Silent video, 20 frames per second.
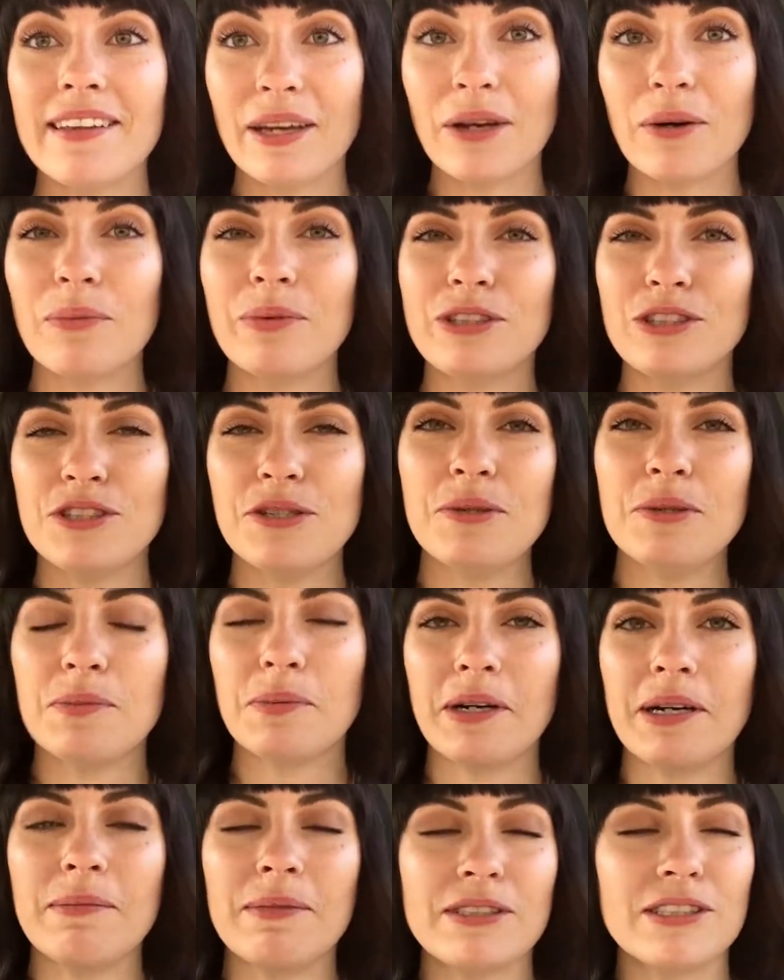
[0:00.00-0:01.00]
like when she was
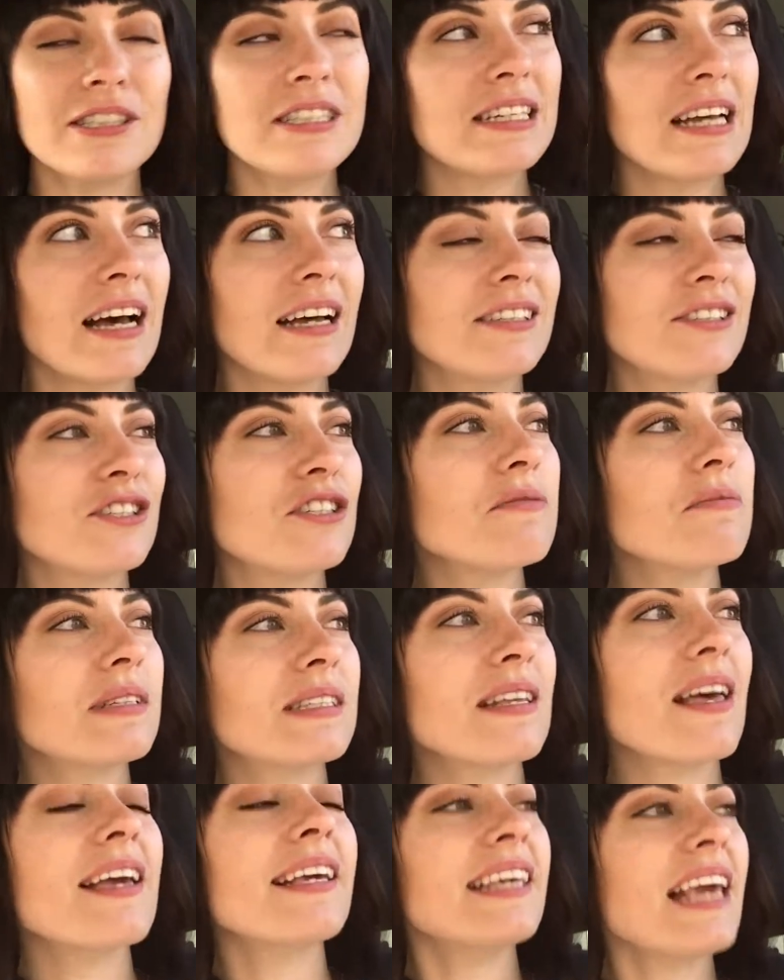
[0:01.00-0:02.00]
pretty much done, she
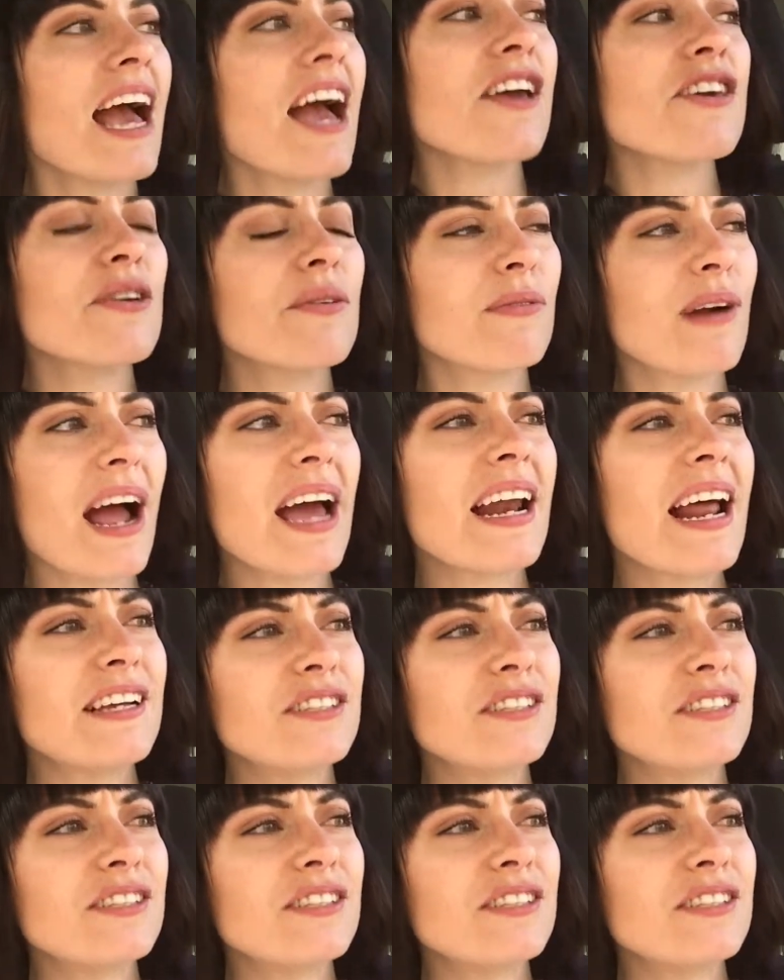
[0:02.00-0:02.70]
was like, yeah, you're right.